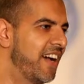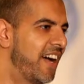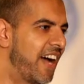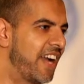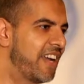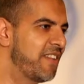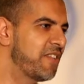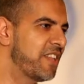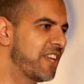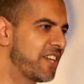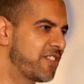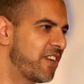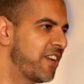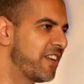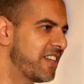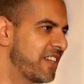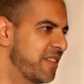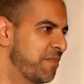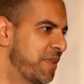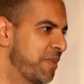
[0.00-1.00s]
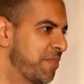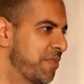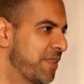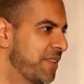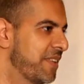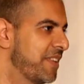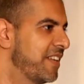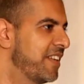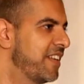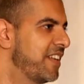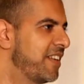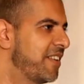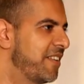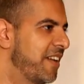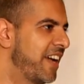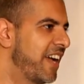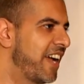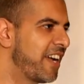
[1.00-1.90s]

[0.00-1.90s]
I didn't even like talking to people, right?